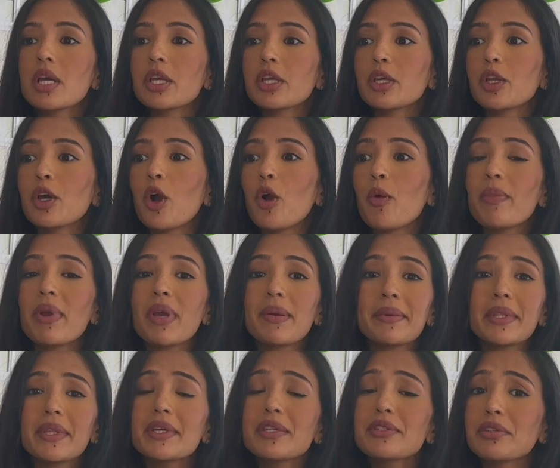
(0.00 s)
you know, maybe
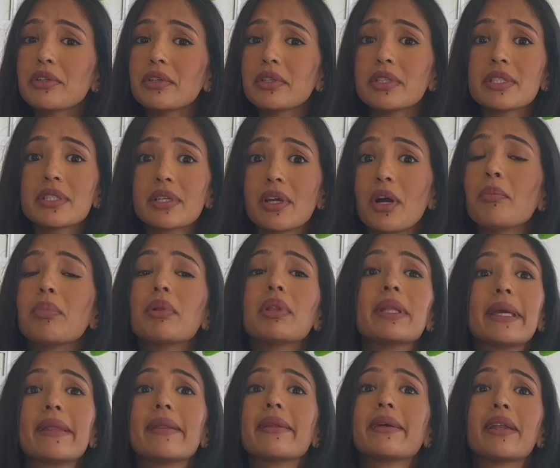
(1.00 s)
they turn a
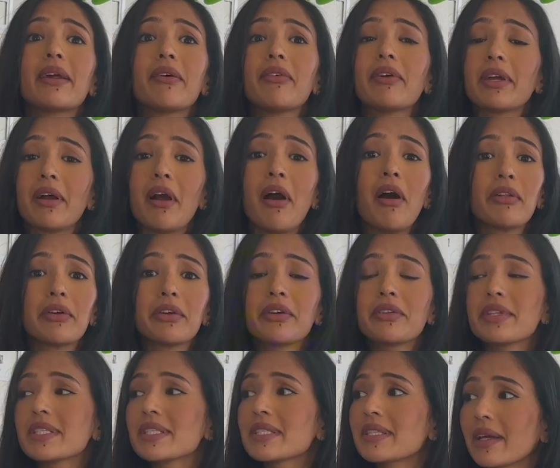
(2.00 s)
completely different color
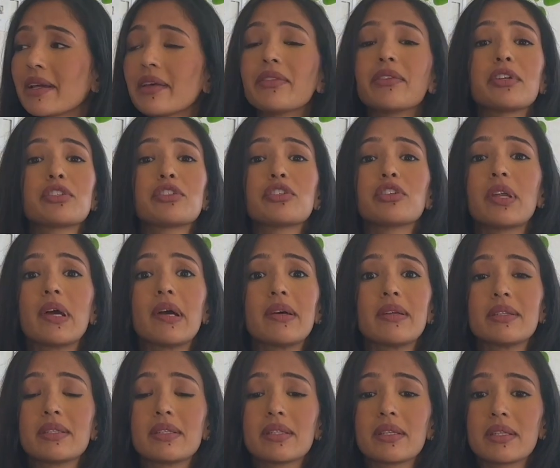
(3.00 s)
the second they turn
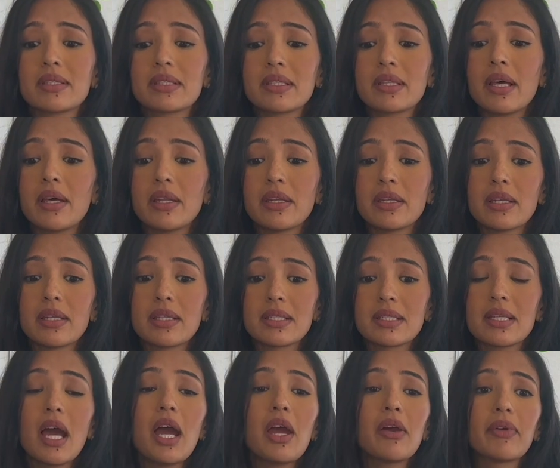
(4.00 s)
out into the sun, and
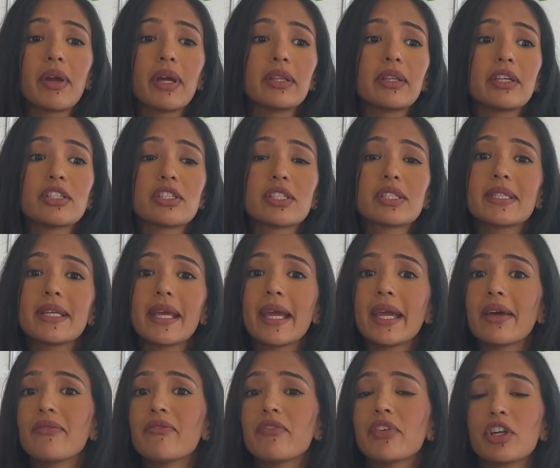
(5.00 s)
it's not red. They just
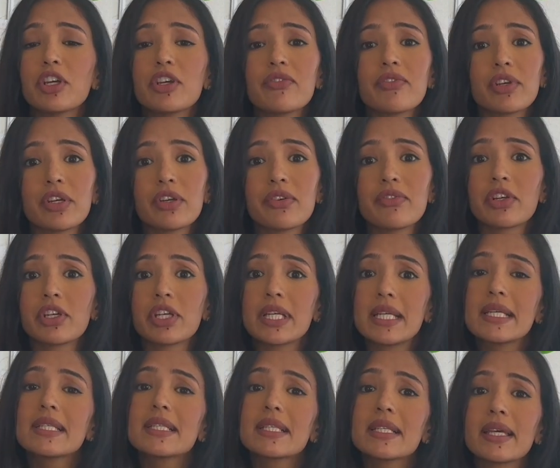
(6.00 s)
tan very, very, very
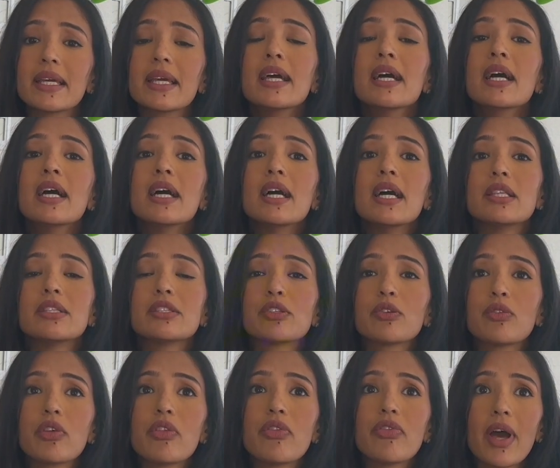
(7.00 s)
easily. And so
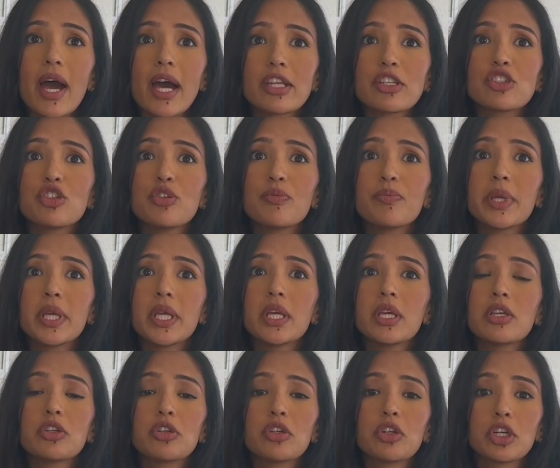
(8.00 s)
then that should
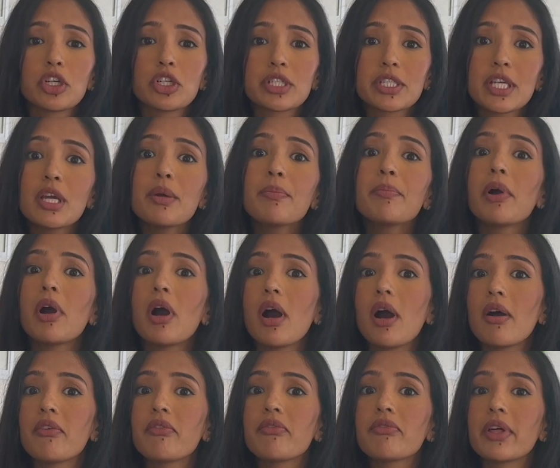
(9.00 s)
be your tip
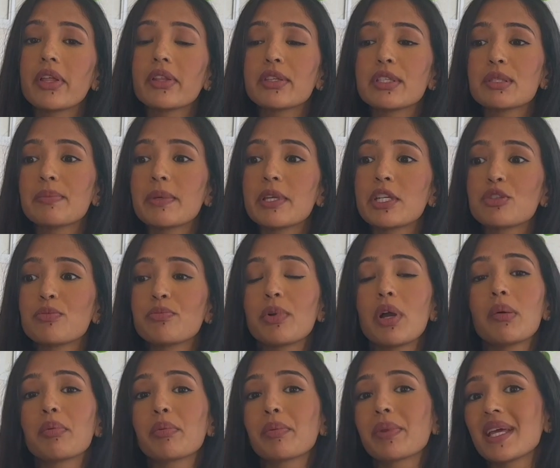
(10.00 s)
off that this patient
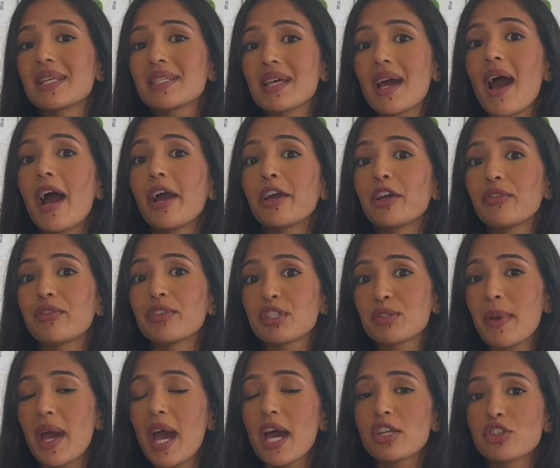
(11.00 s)
probably has a higher
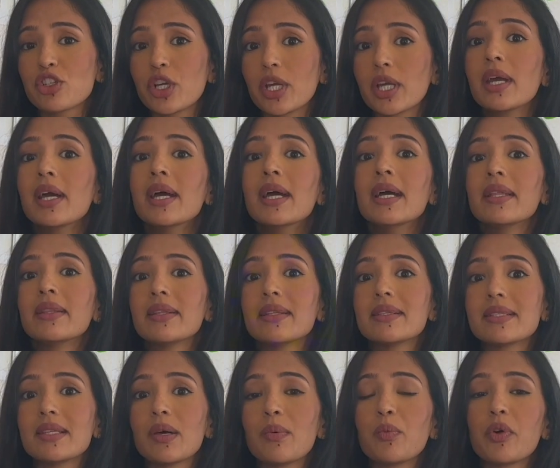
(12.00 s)
Fitzpatrick than
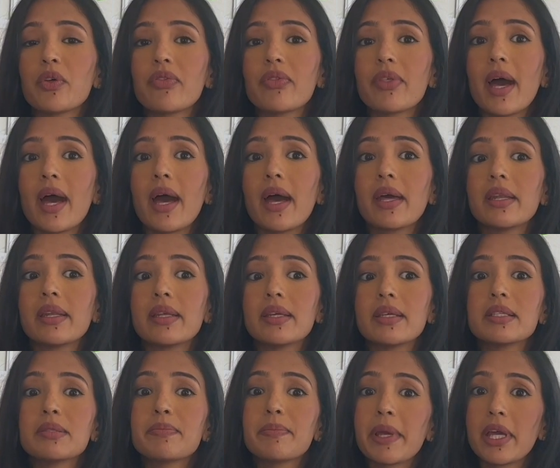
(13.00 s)
someone that
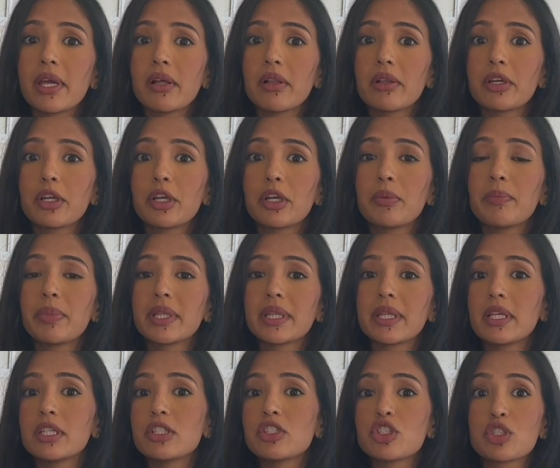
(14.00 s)
is paler, but
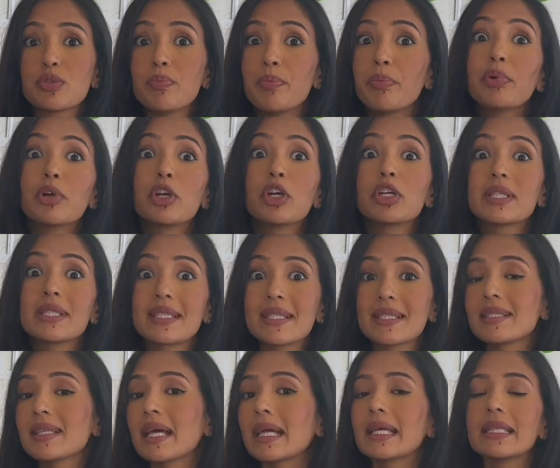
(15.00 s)
then just burns the
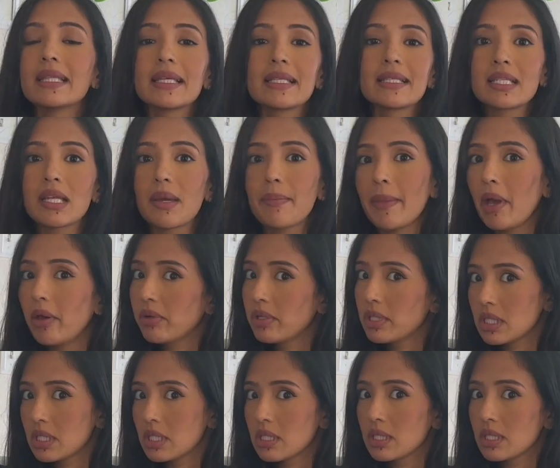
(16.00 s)
second they step out into